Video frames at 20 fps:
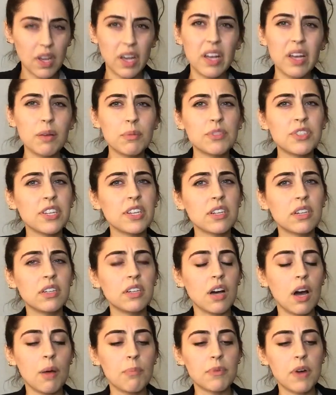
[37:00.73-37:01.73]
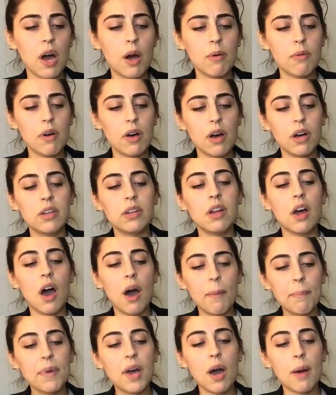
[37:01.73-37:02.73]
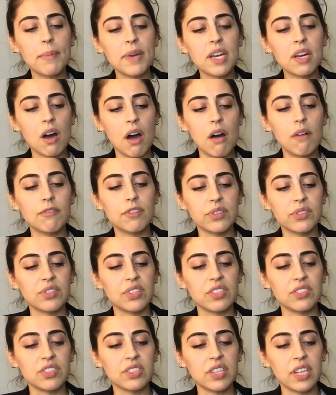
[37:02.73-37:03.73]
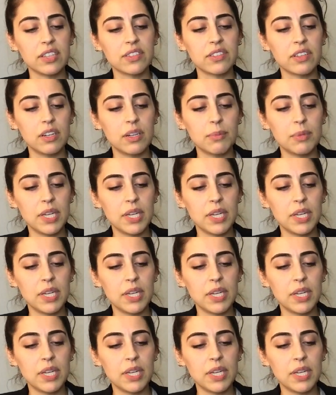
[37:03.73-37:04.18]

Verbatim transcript: I am seeing an, upco an upcoming conversation that's going